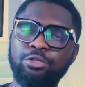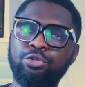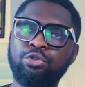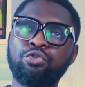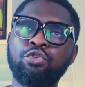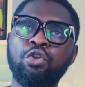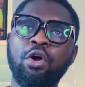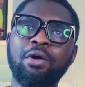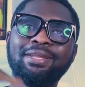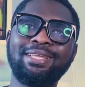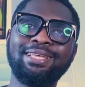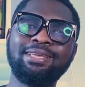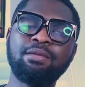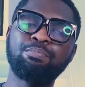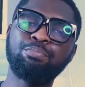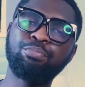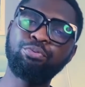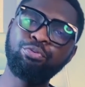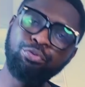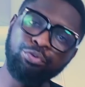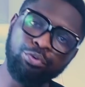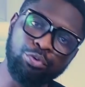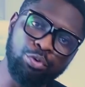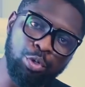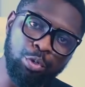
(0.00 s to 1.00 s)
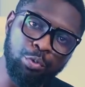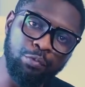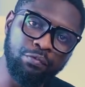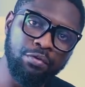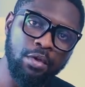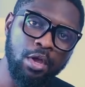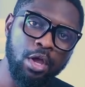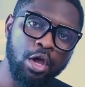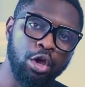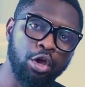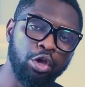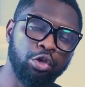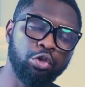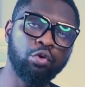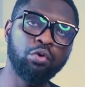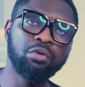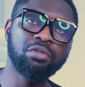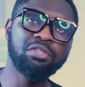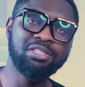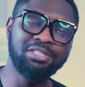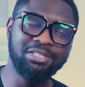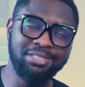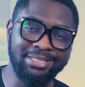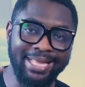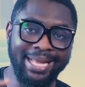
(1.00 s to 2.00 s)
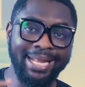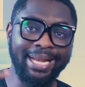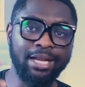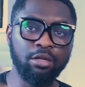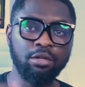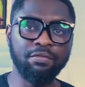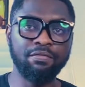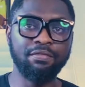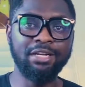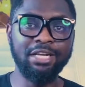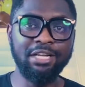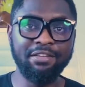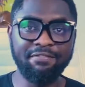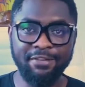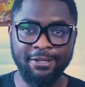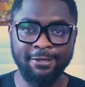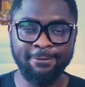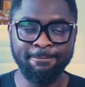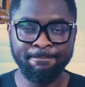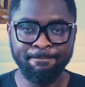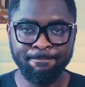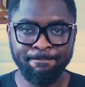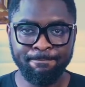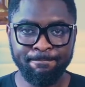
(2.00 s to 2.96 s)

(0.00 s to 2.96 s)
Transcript: do not improve your standard of living